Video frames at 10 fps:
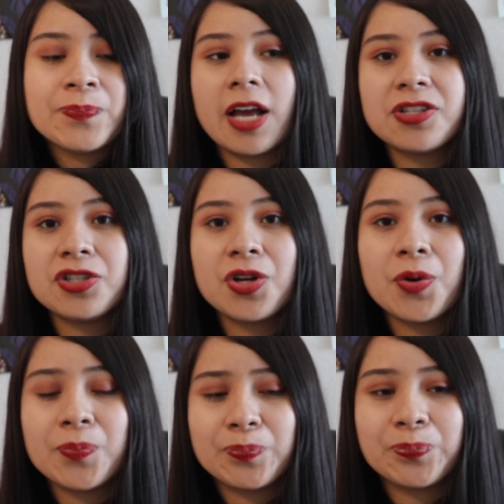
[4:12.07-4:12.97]

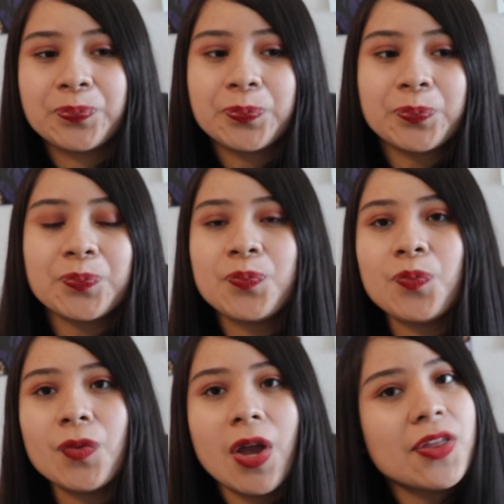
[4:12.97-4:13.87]
Tanjiro
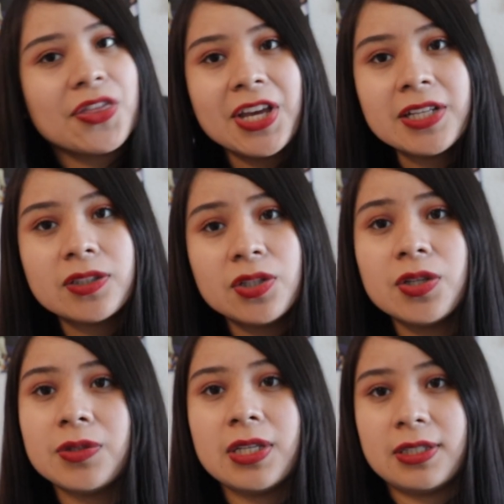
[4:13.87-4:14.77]
thinks to
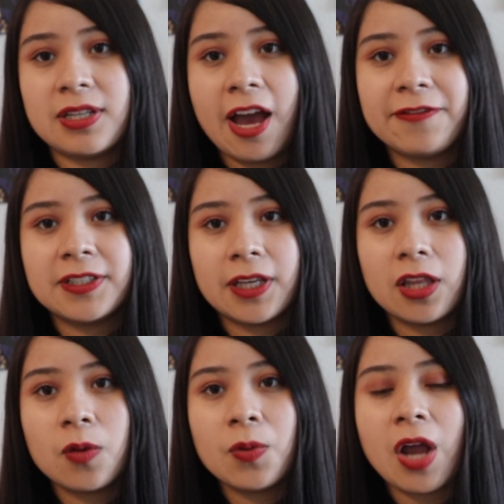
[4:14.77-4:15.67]
use his knife to
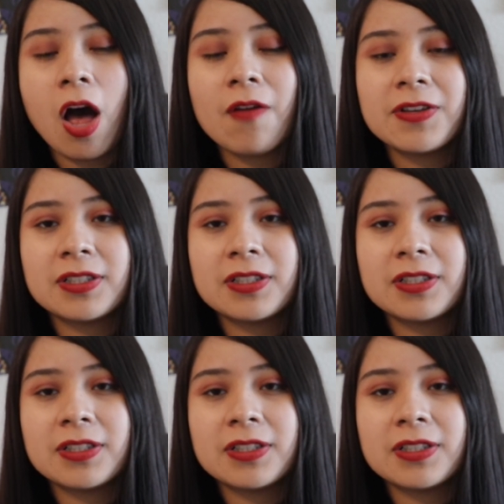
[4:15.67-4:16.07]
kill him when all of a